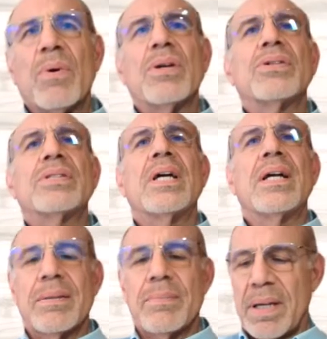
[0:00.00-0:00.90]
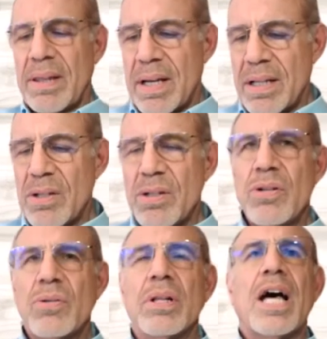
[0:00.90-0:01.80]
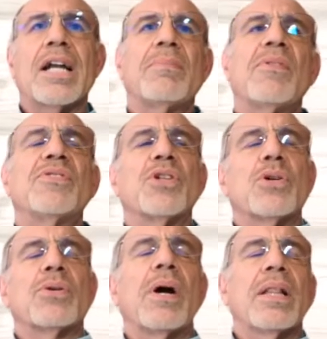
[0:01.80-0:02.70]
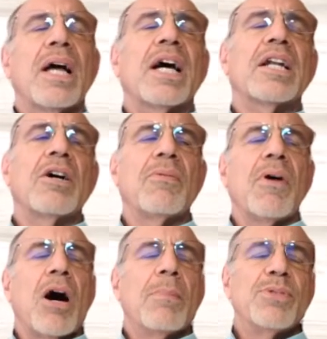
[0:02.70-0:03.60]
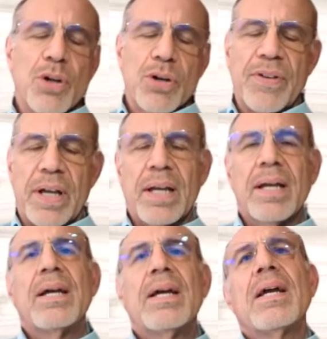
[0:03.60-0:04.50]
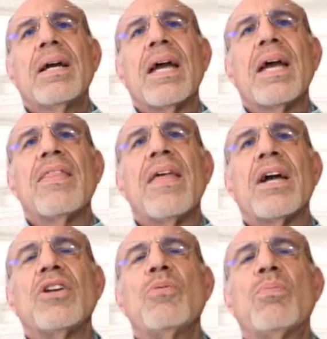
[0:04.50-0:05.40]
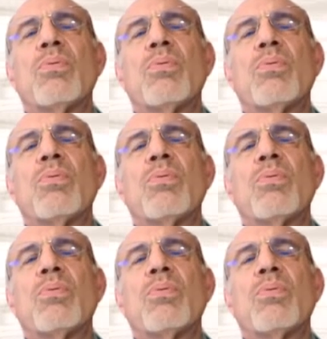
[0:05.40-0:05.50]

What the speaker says: what you're telling me, that you do a lot of observing, and that you